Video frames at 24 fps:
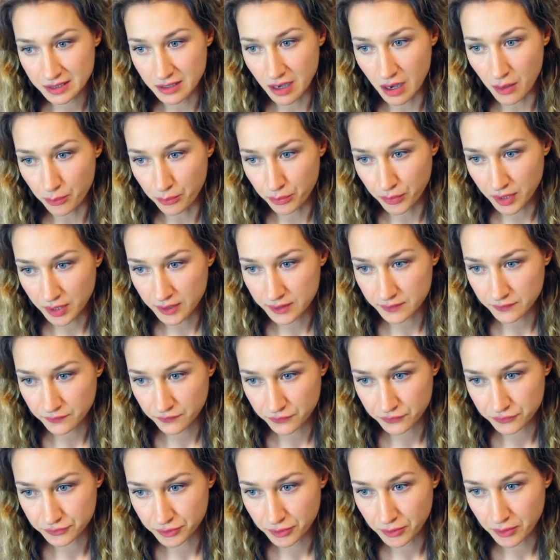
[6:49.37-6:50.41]
apart
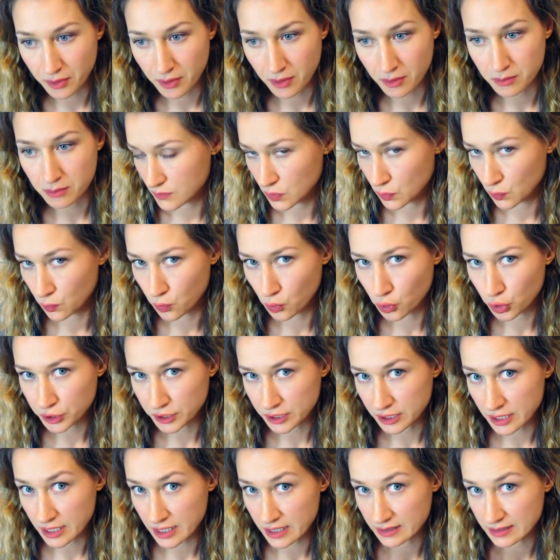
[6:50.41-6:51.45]
from
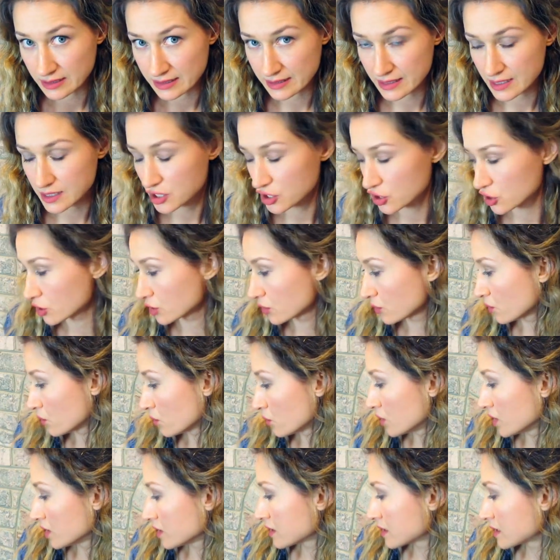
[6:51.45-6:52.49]
water and essential
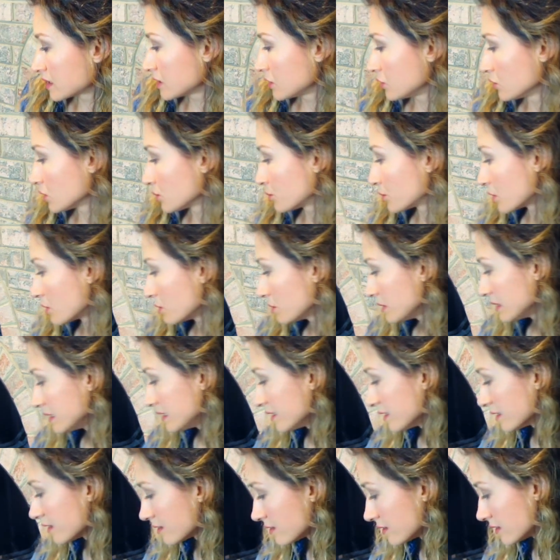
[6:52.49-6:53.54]
oils, you will probably
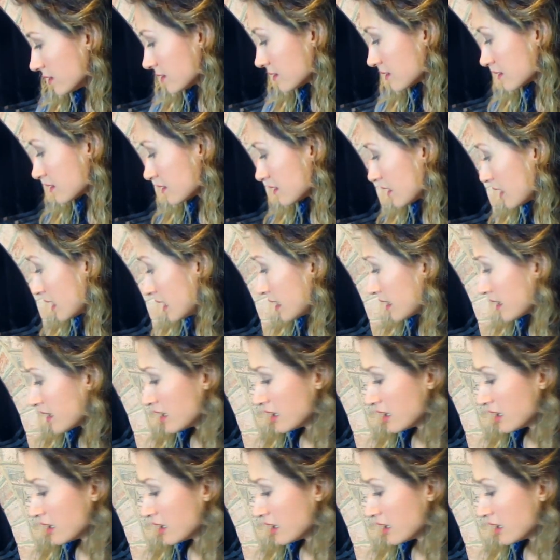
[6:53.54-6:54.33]
need things like